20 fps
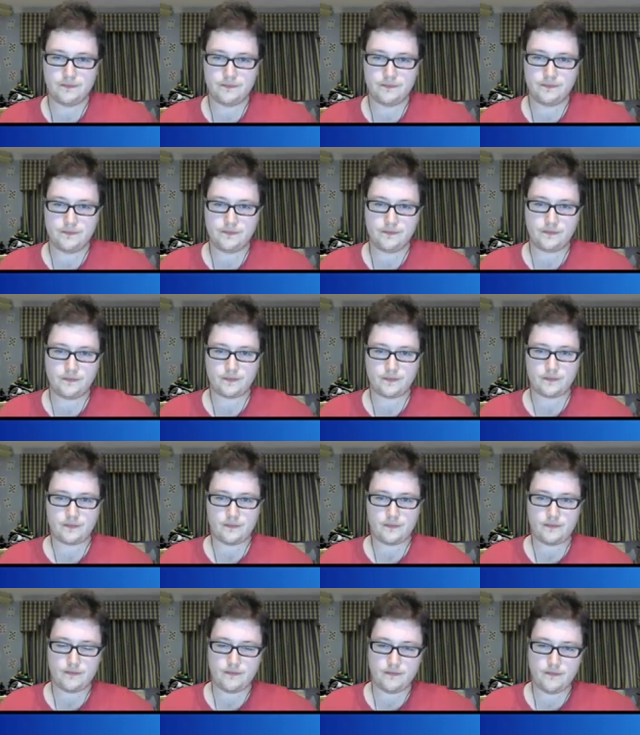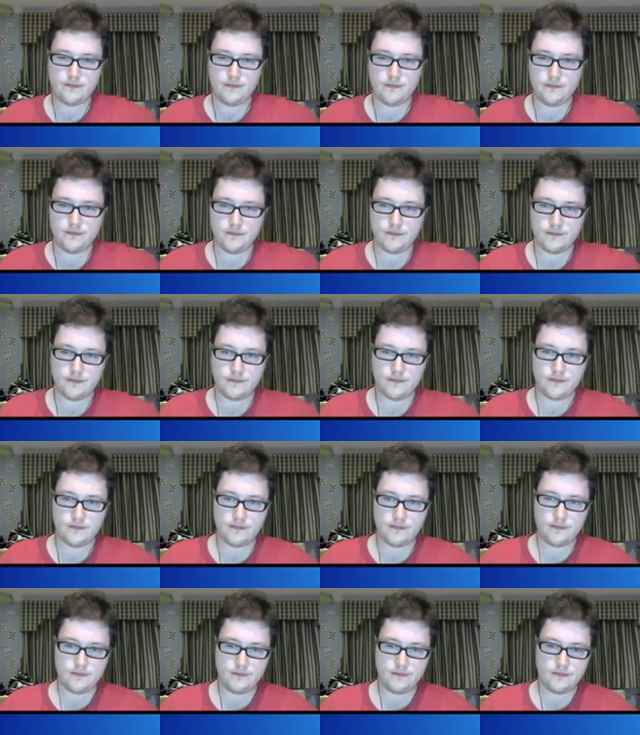
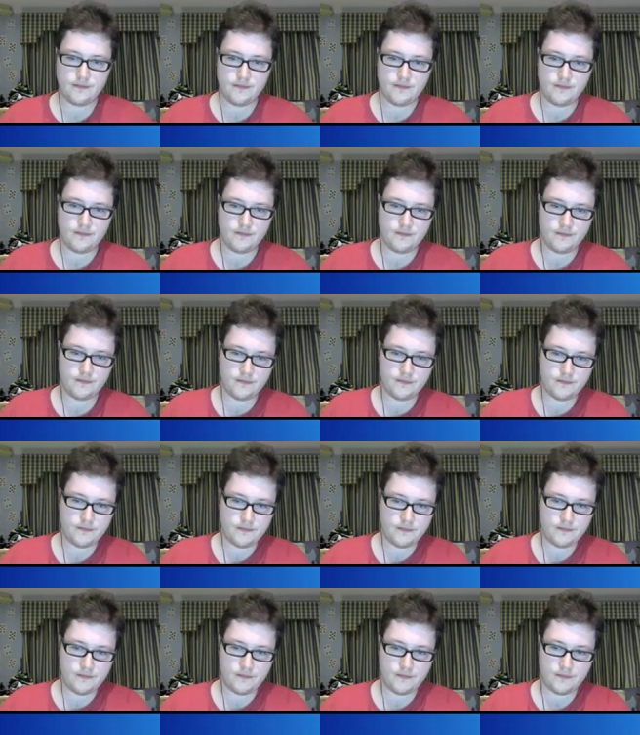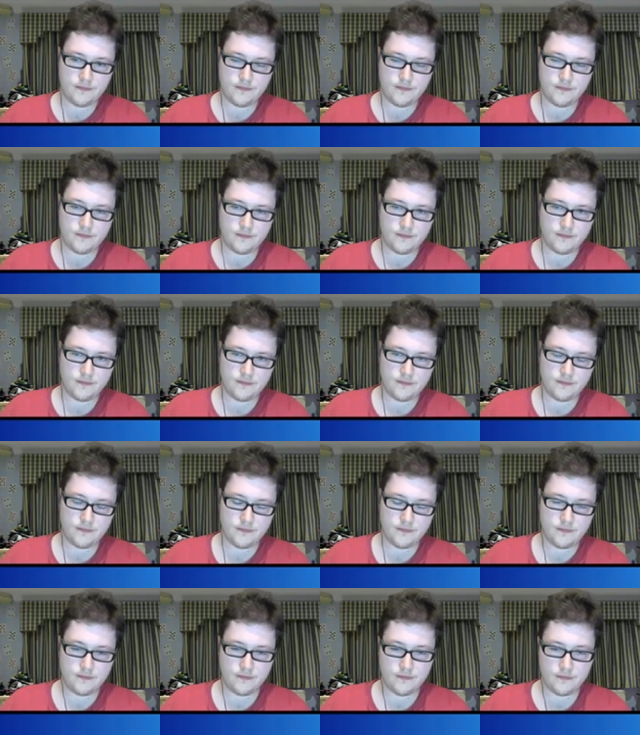
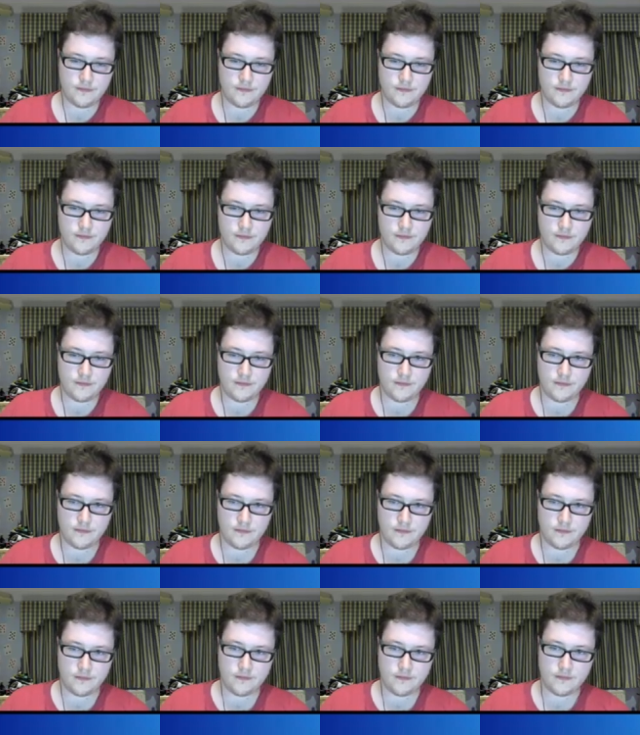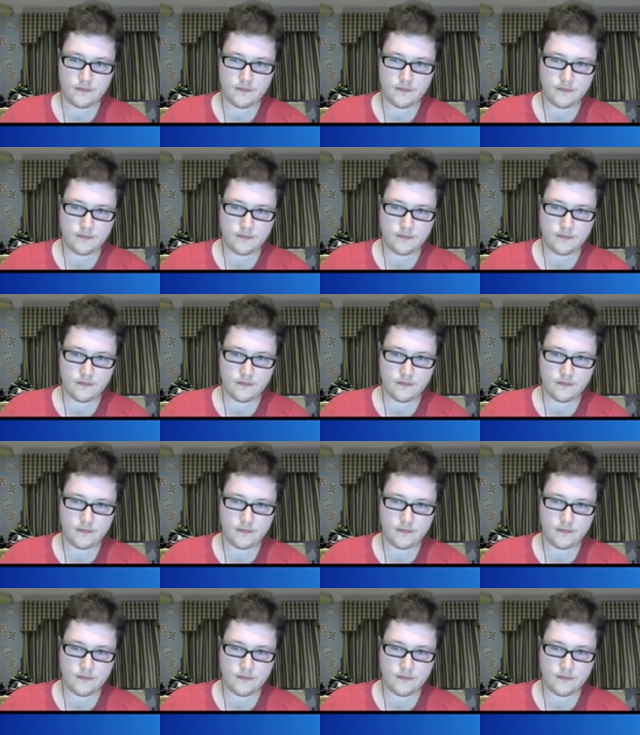No one is speaking in this clip.